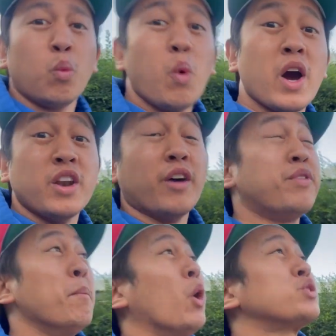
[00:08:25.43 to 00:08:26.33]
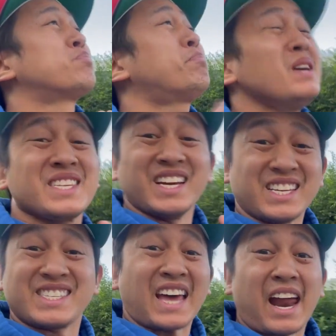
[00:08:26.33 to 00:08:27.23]
one of the most
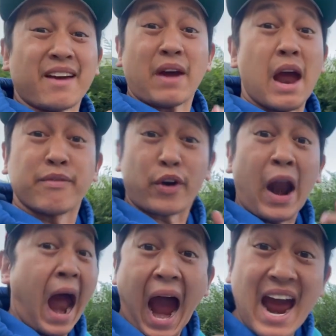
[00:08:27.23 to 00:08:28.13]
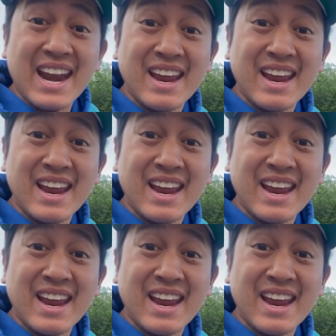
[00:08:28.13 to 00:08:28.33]
busiest that I've ever had,